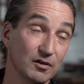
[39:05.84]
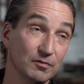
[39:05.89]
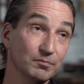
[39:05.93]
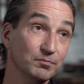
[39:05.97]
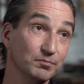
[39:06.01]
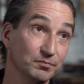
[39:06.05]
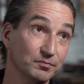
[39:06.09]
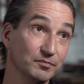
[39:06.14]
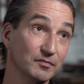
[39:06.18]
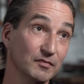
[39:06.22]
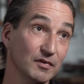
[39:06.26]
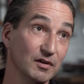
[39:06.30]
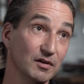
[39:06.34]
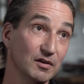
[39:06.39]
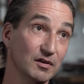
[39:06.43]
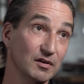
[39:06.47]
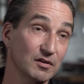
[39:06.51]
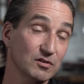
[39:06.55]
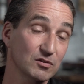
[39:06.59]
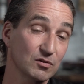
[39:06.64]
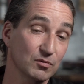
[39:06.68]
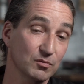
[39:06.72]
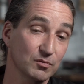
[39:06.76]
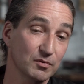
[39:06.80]
Yeah.
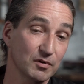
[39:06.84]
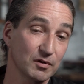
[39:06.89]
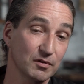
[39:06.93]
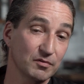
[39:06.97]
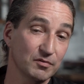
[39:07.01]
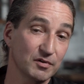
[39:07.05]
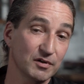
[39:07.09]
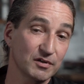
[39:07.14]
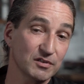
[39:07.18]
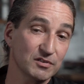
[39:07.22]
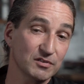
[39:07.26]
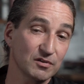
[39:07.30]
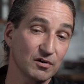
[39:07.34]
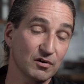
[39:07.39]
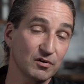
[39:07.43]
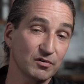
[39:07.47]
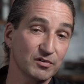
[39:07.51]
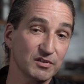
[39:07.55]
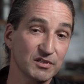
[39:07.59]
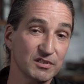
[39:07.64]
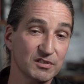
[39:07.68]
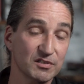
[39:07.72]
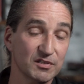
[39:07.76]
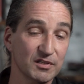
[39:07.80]
So, and there's all
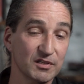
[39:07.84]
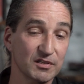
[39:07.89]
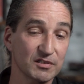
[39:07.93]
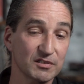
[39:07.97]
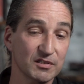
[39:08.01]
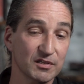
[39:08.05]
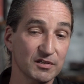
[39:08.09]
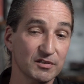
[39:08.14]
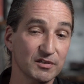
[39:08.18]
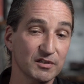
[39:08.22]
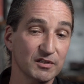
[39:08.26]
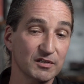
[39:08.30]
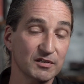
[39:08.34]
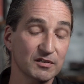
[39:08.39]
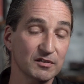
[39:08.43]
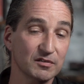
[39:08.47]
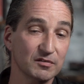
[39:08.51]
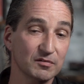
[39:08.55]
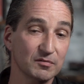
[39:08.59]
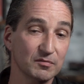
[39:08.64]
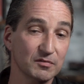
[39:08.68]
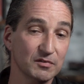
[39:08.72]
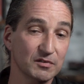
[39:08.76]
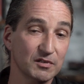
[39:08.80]
of these things. And I think
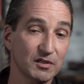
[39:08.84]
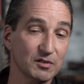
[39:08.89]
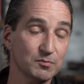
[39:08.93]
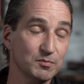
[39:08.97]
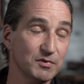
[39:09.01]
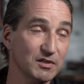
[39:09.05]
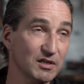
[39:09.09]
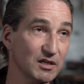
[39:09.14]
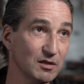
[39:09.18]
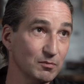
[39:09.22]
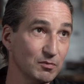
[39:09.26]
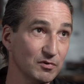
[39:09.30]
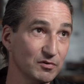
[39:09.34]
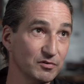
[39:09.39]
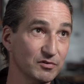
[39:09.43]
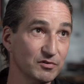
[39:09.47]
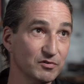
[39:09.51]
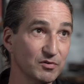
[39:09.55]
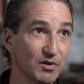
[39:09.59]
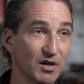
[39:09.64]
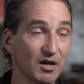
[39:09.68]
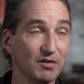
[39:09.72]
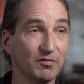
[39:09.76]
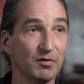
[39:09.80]
just being able
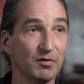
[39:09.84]
to